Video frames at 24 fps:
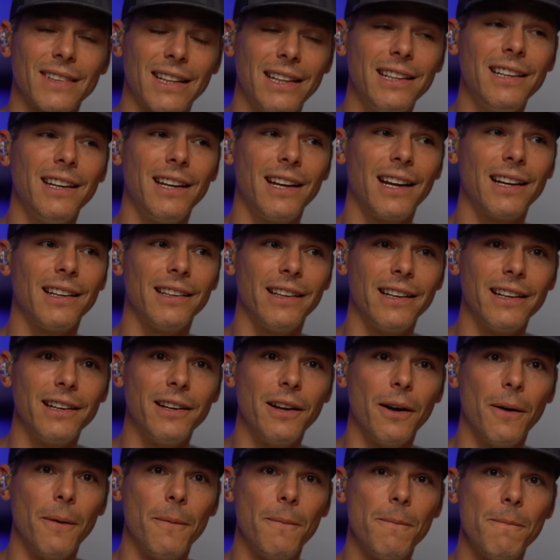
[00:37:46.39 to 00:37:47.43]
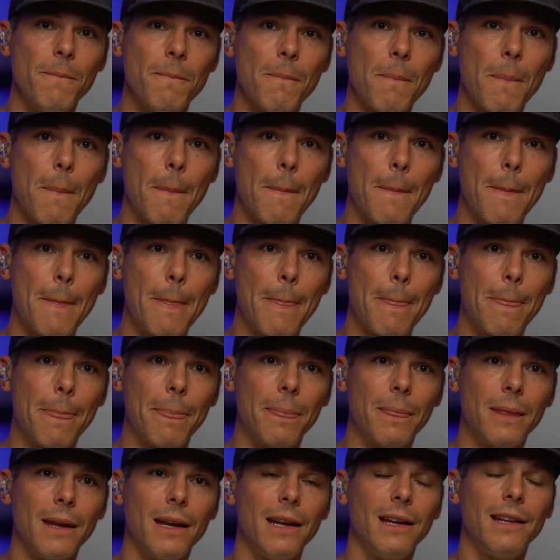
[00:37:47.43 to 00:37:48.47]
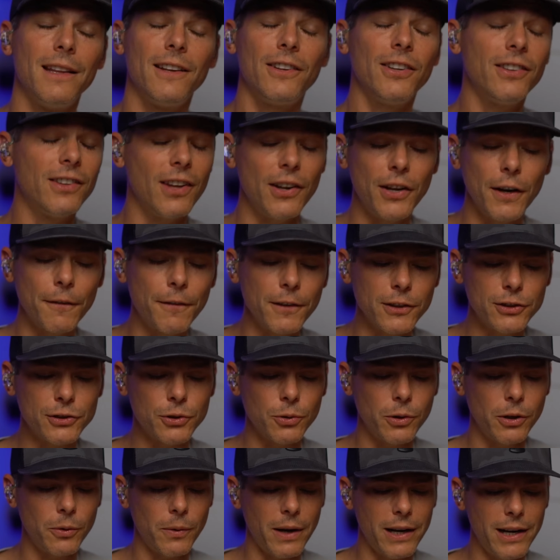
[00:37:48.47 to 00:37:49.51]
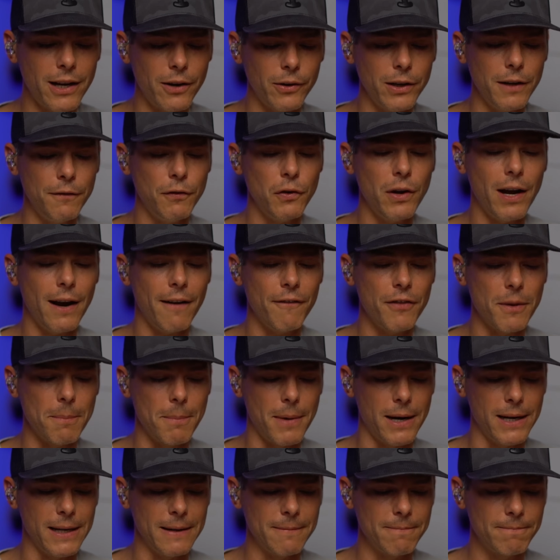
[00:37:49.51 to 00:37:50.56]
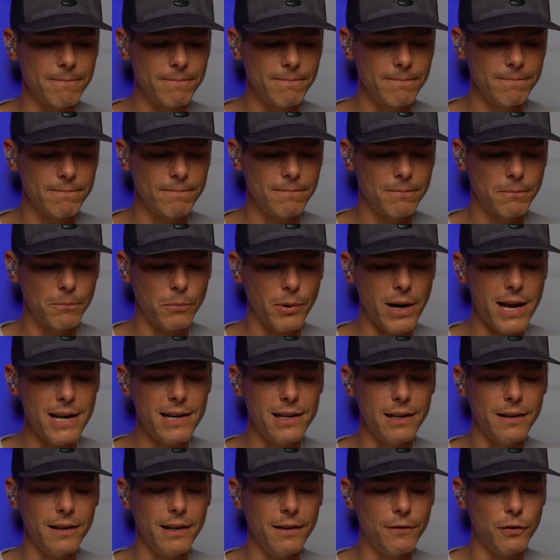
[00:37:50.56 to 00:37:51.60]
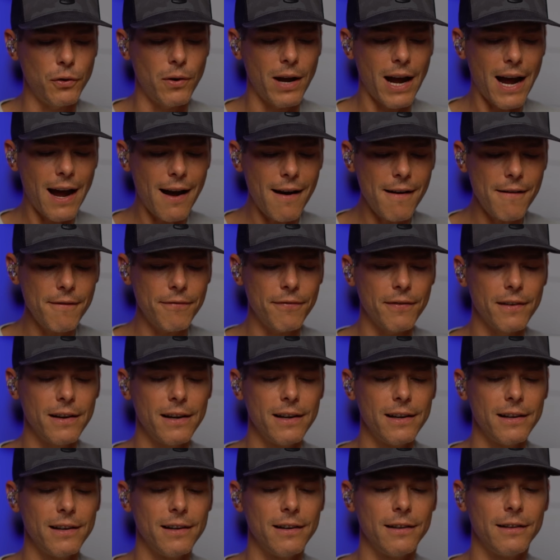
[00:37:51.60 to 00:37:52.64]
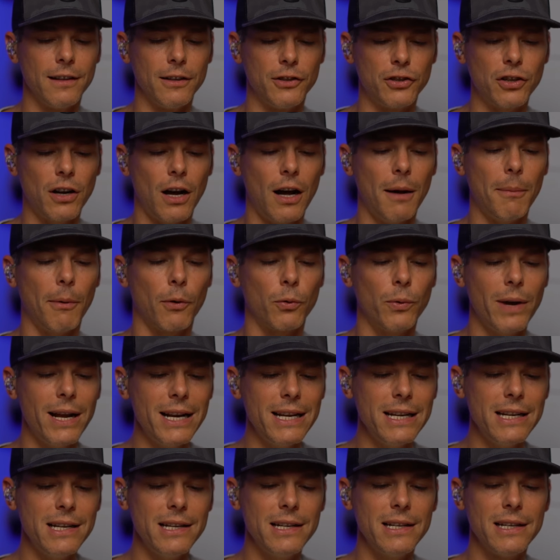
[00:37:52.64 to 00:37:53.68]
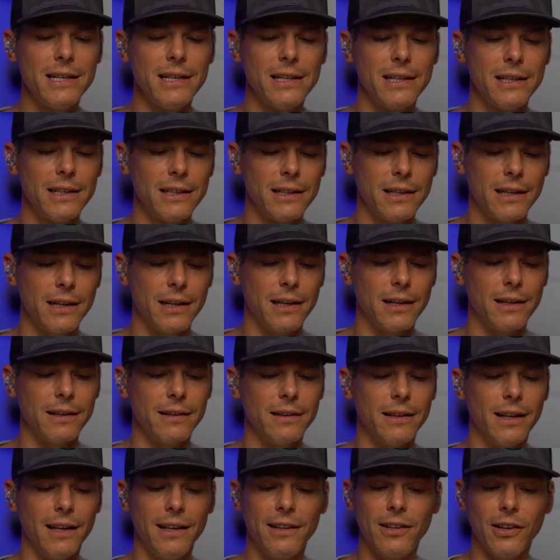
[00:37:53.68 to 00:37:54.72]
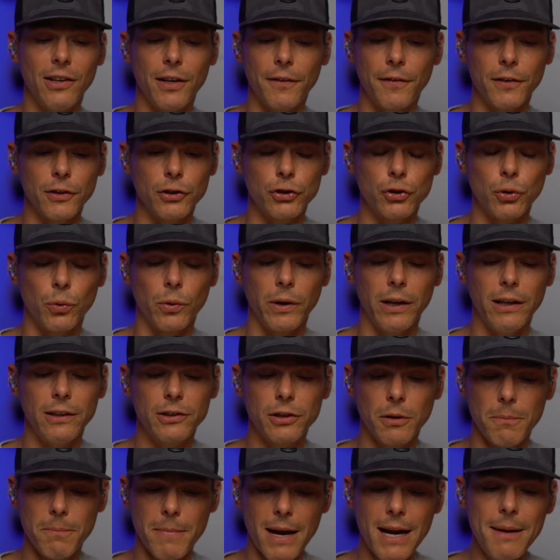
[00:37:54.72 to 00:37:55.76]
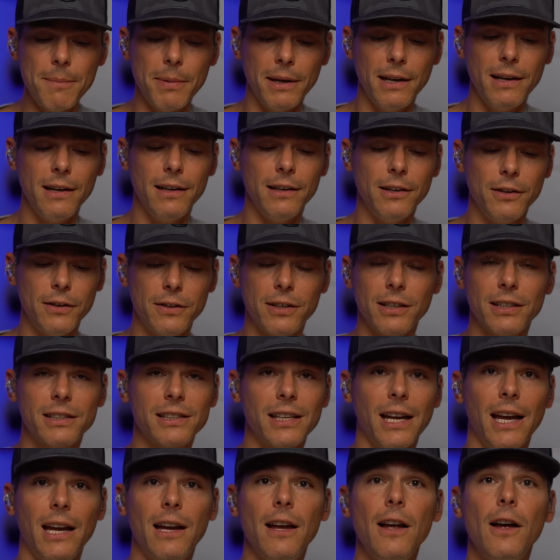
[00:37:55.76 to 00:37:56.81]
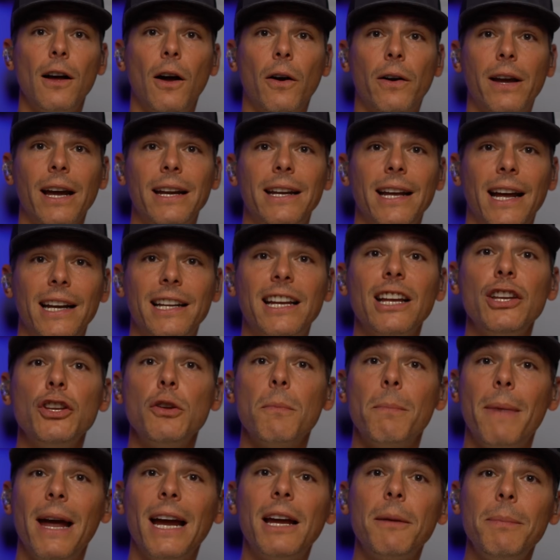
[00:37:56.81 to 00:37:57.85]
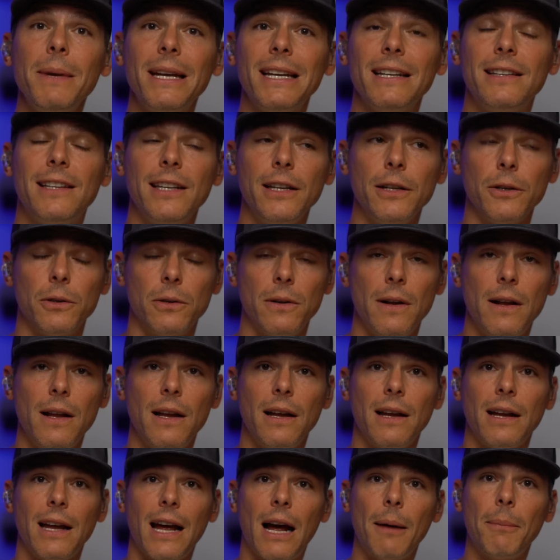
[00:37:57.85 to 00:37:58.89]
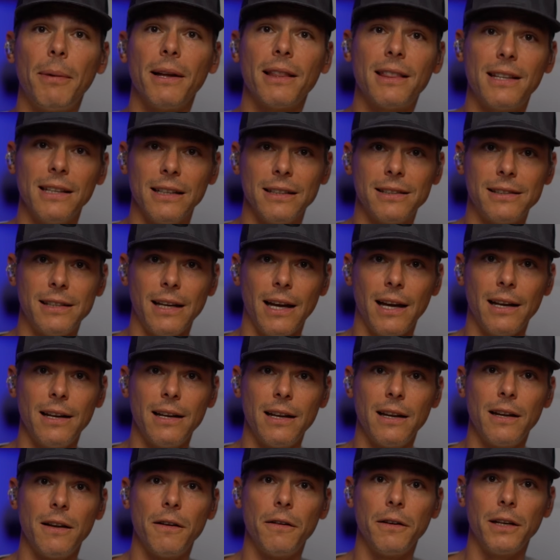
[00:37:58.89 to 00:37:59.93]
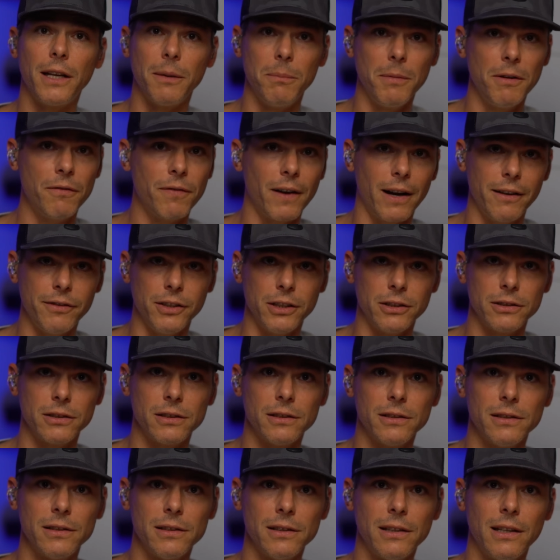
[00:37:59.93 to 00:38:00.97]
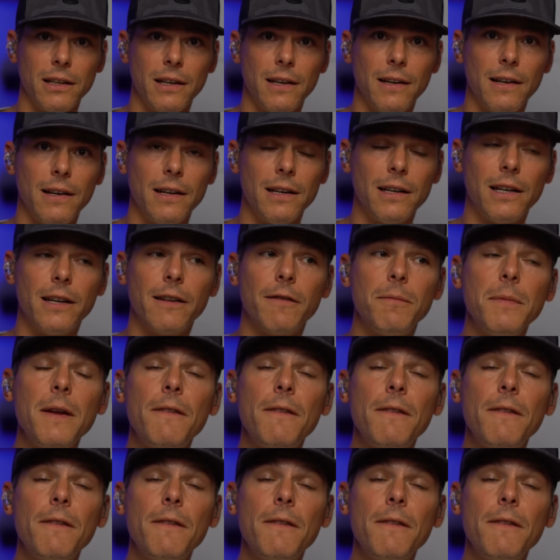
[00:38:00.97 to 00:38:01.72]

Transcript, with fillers: I think you got to let it go. This is a different story right now if you have the money. Brandon, if you have the job already, then it's a different story. So maybe you just say, okay, Dad, can you make me a deal? How about this, Dad? Give me 5 years. Give